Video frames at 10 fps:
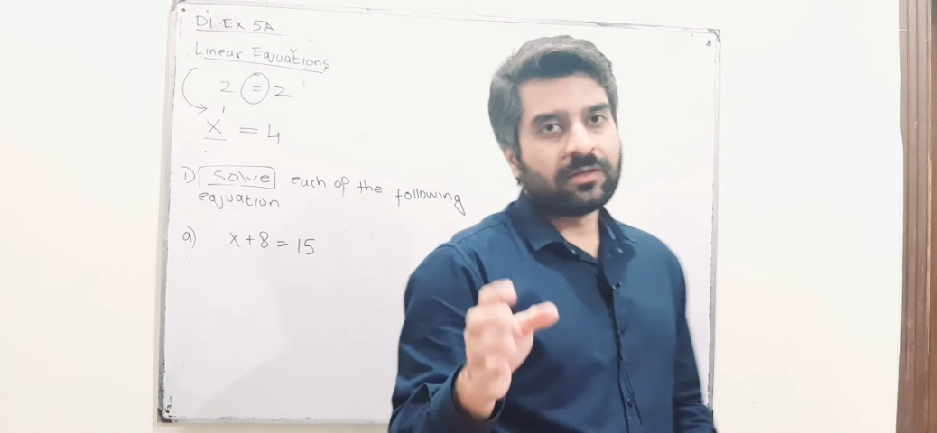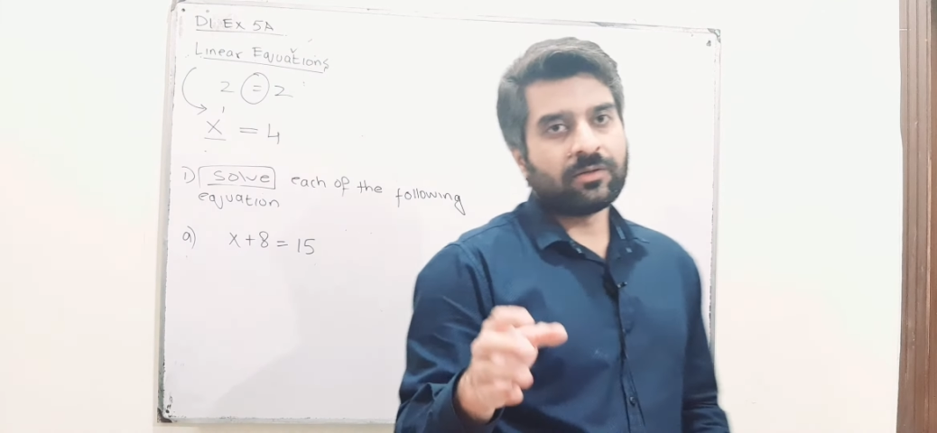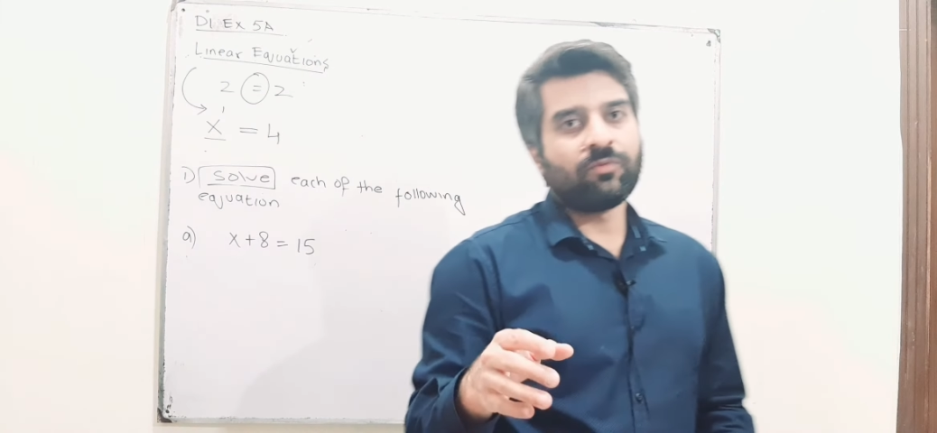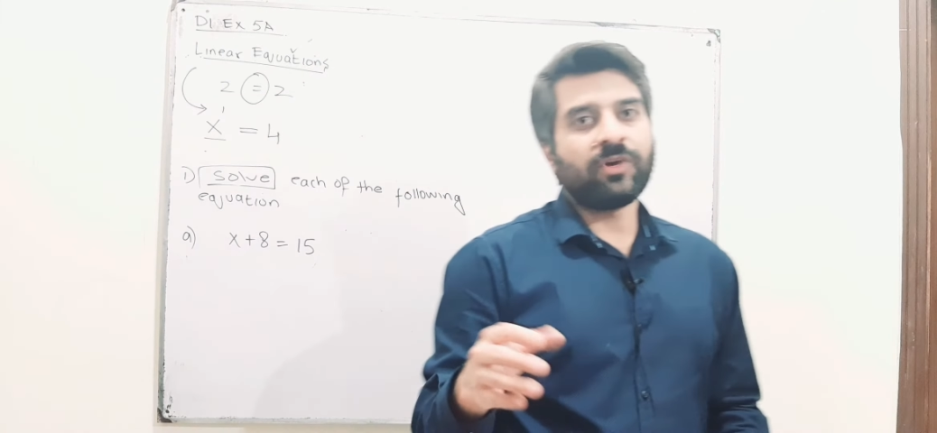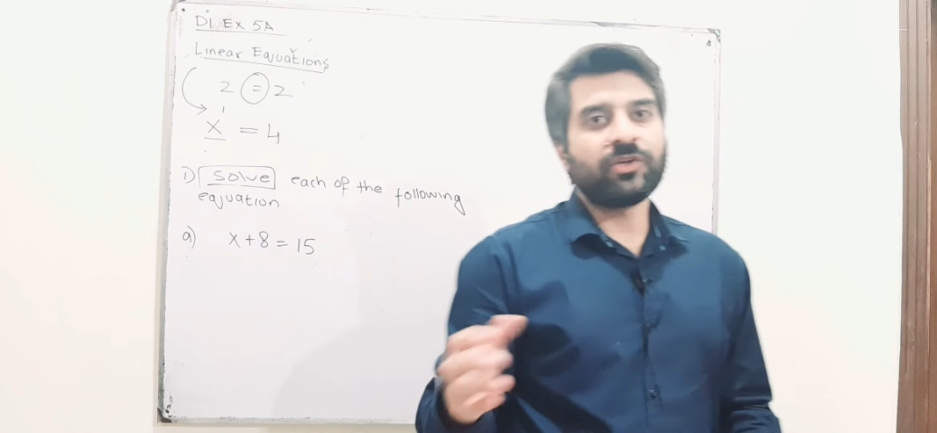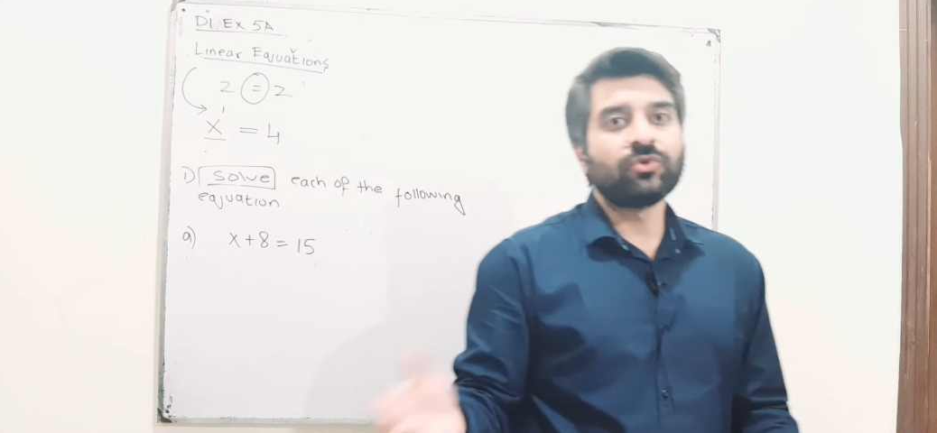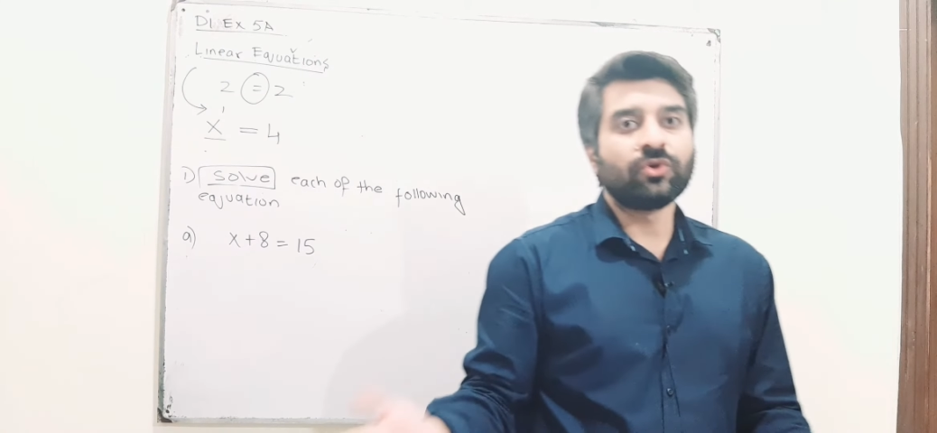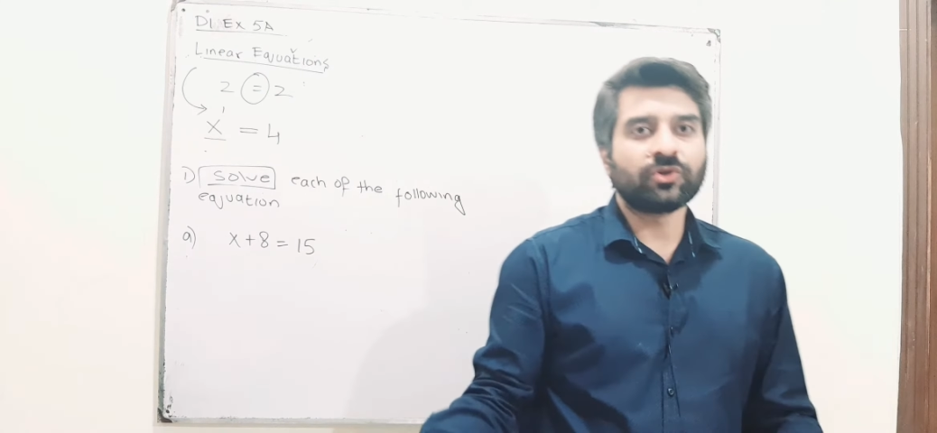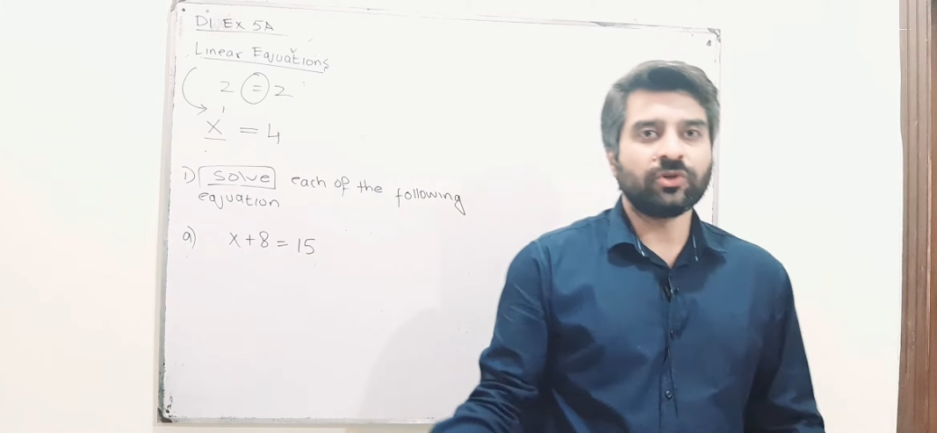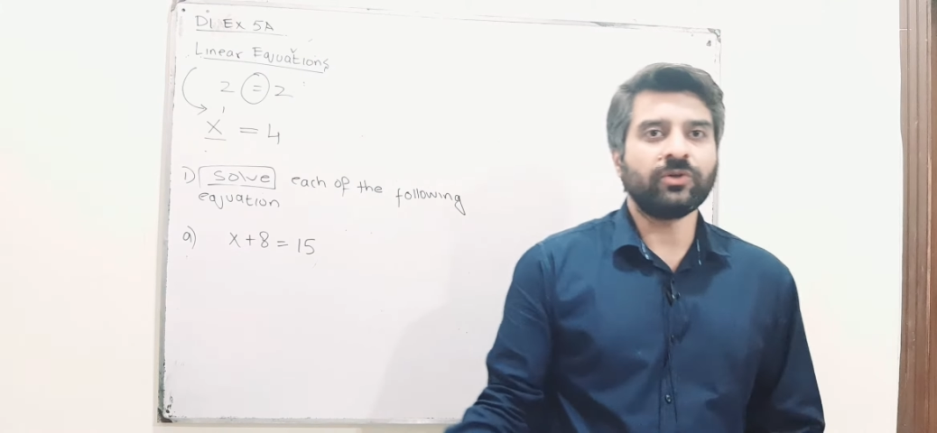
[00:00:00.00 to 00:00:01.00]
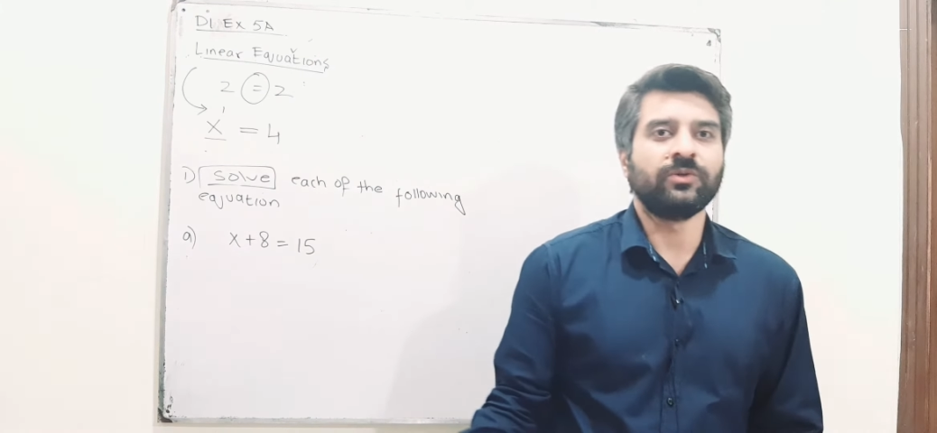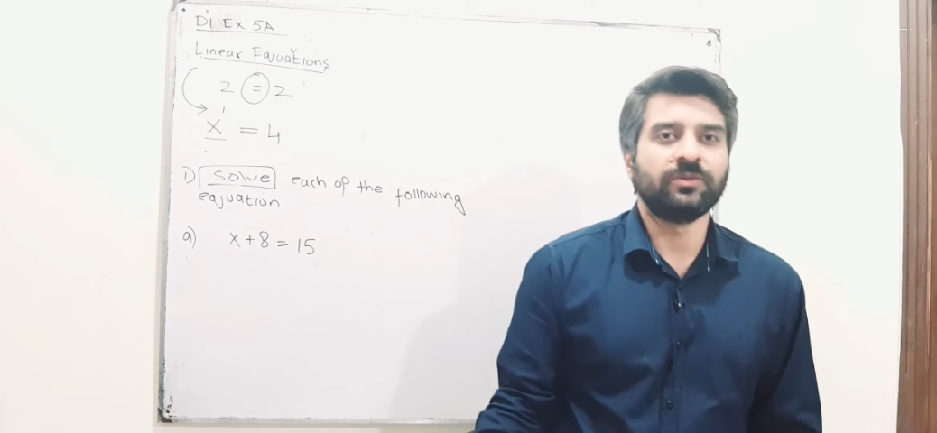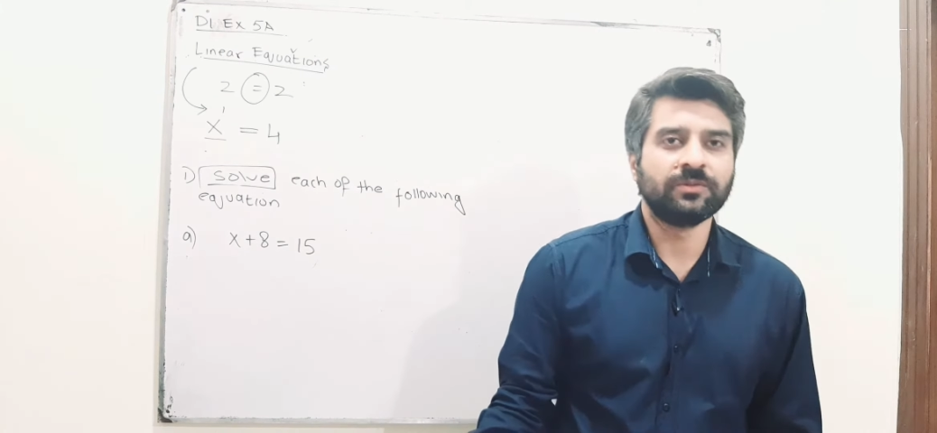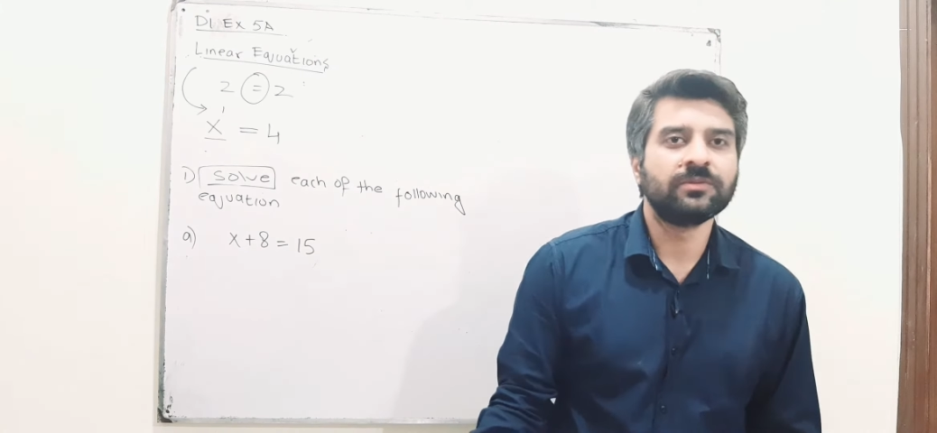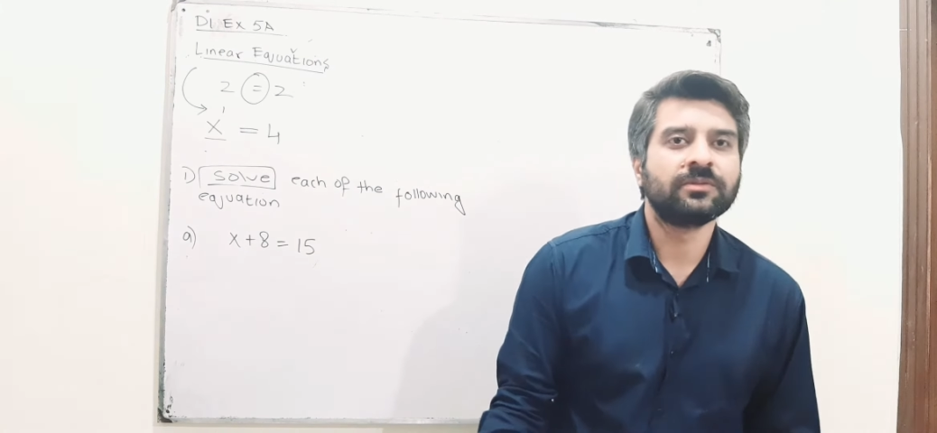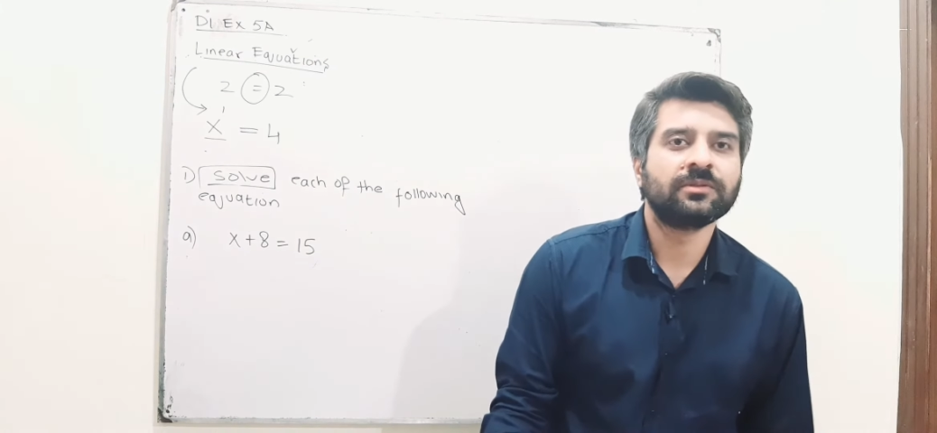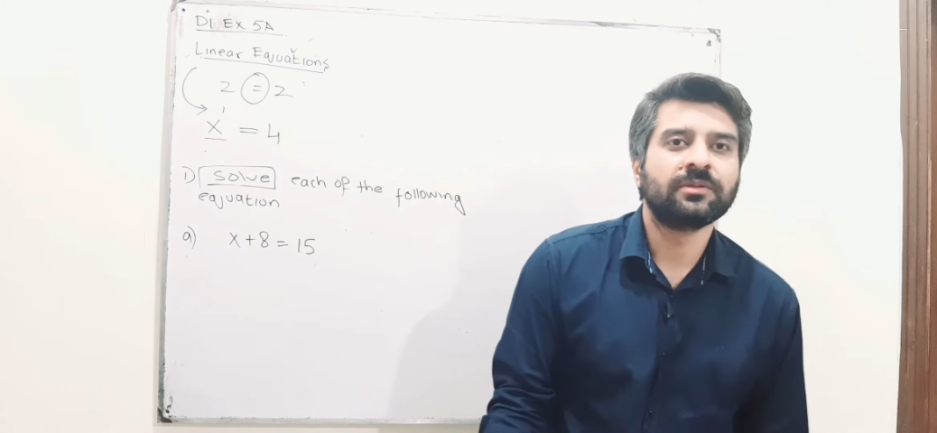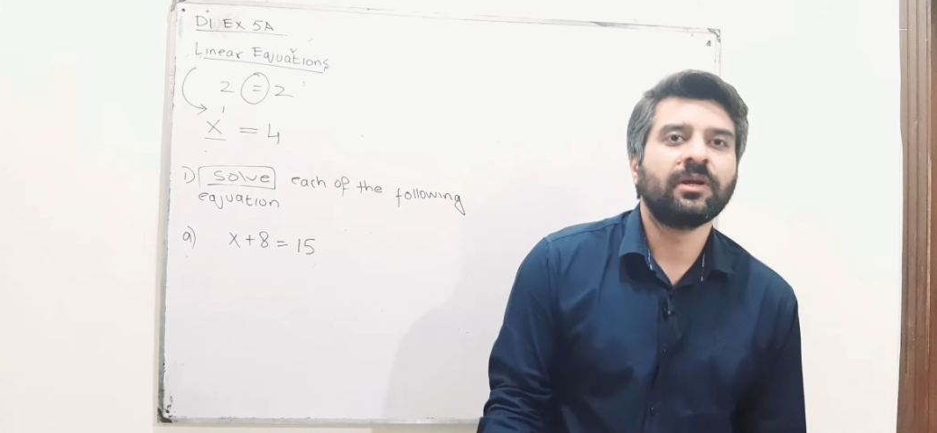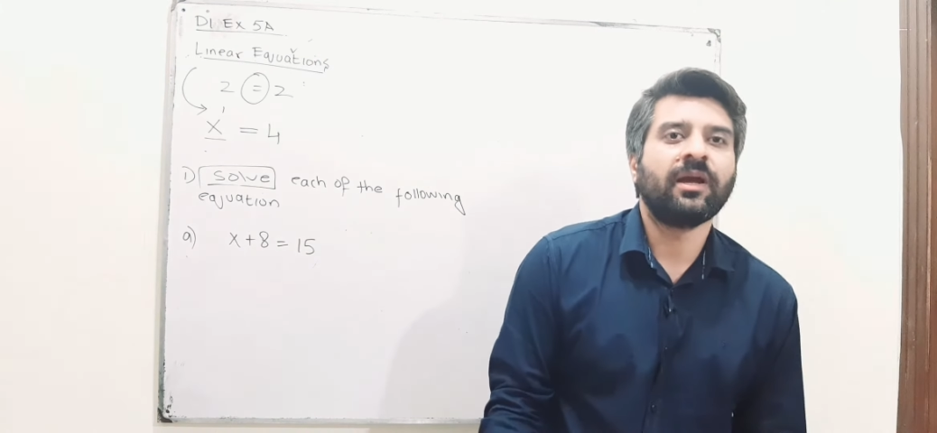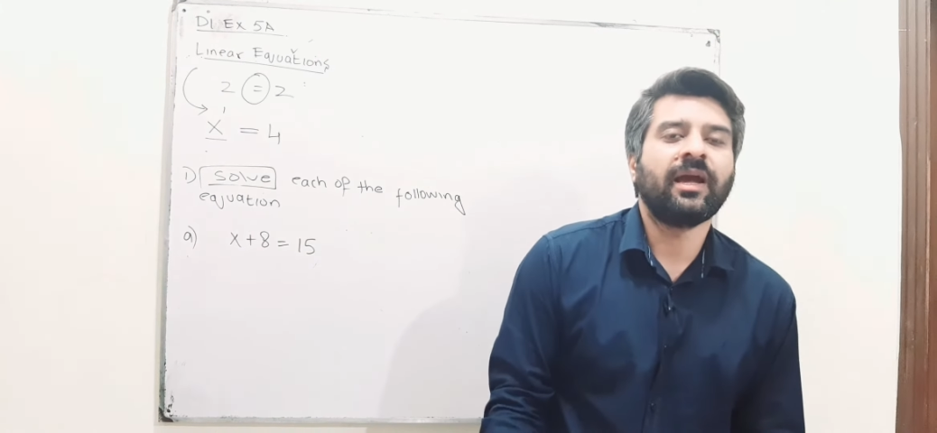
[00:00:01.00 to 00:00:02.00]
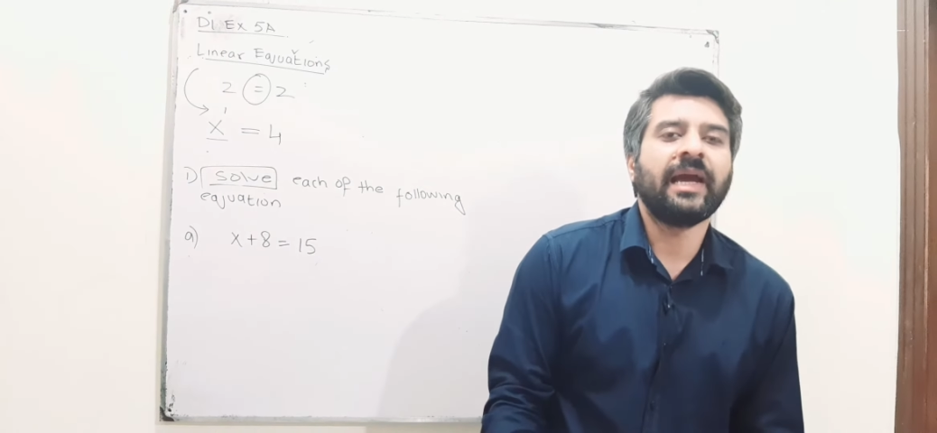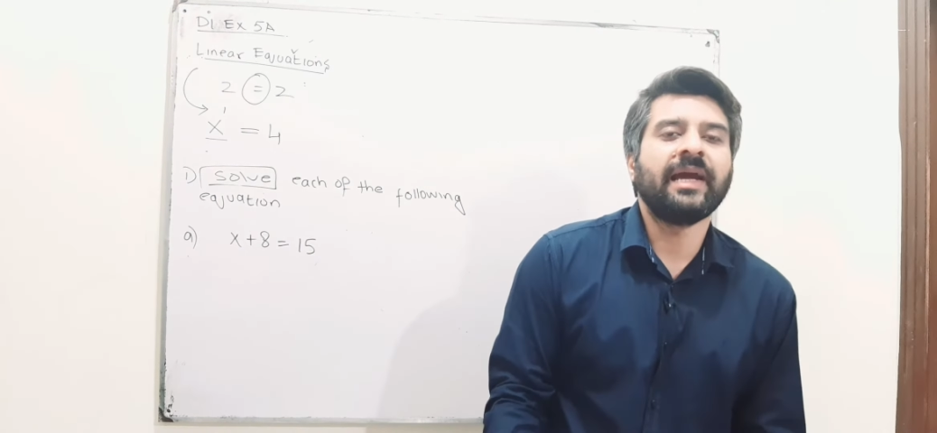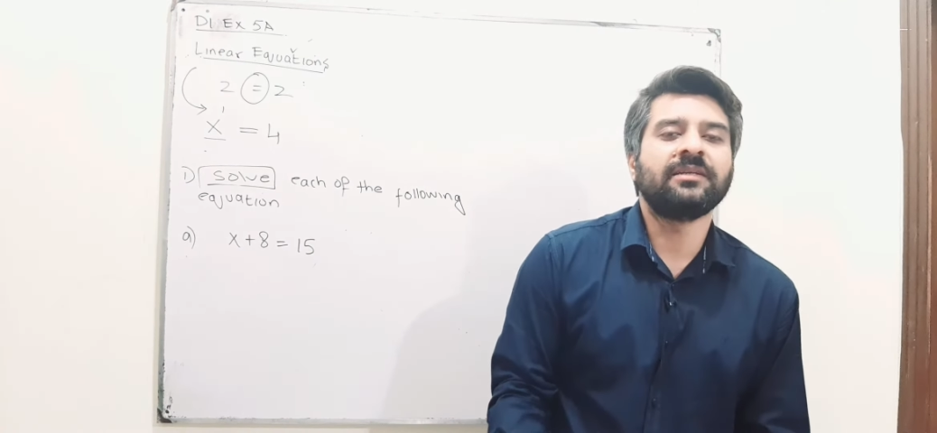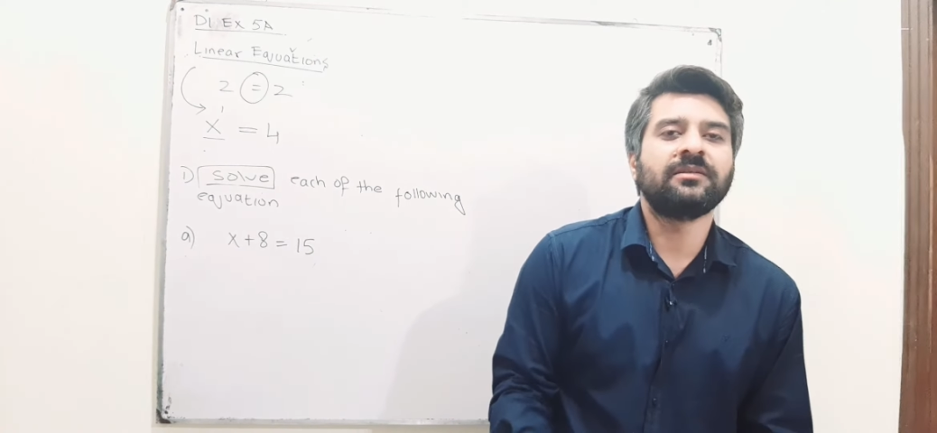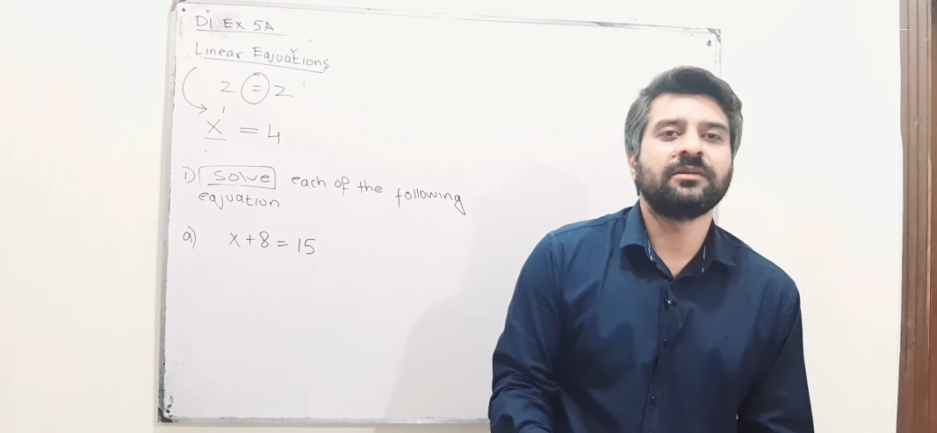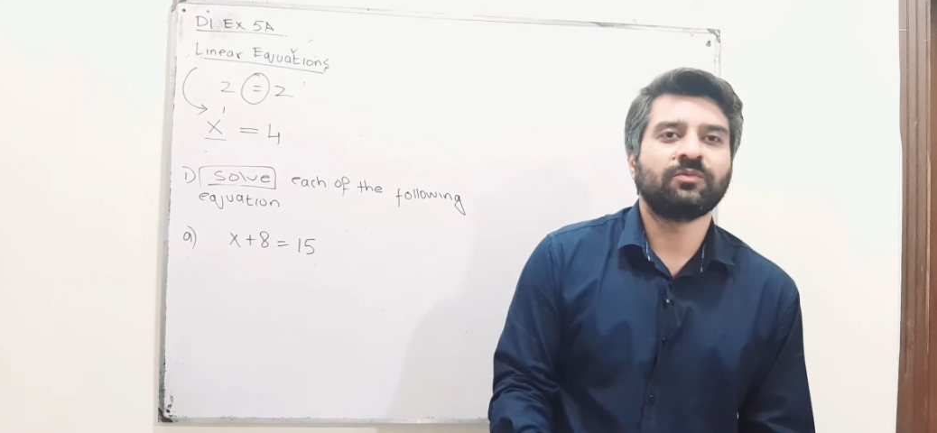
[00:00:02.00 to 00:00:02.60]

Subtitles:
what you don't know, and